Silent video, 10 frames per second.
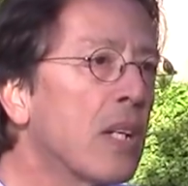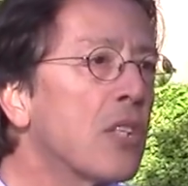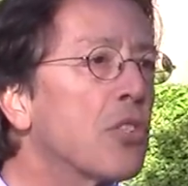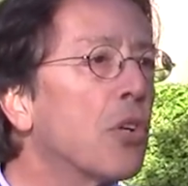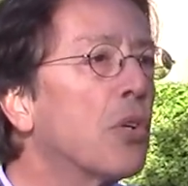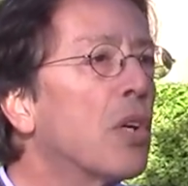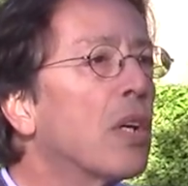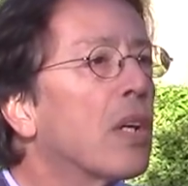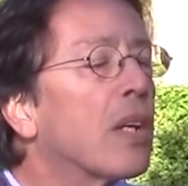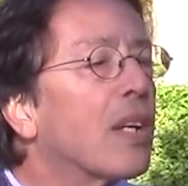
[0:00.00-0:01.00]
So
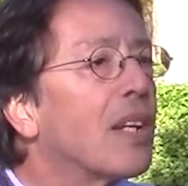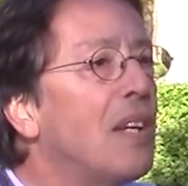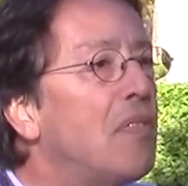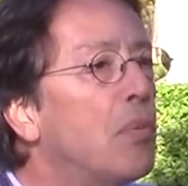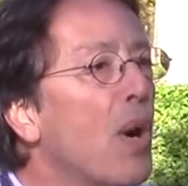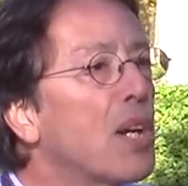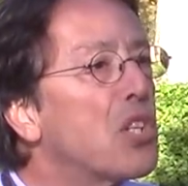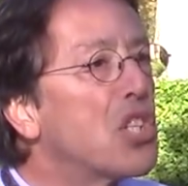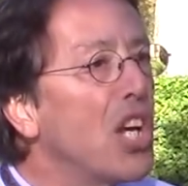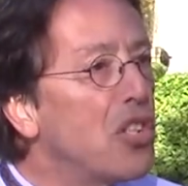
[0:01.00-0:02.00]
if you want to
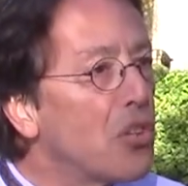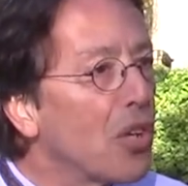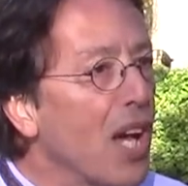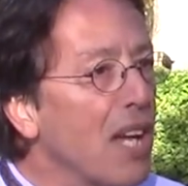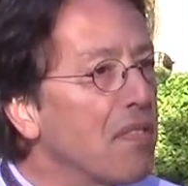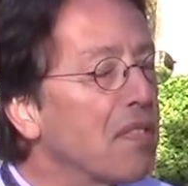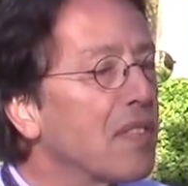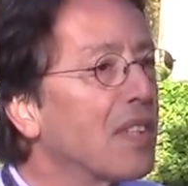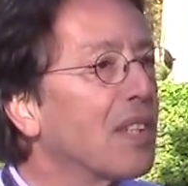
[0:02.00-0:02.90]
change your life,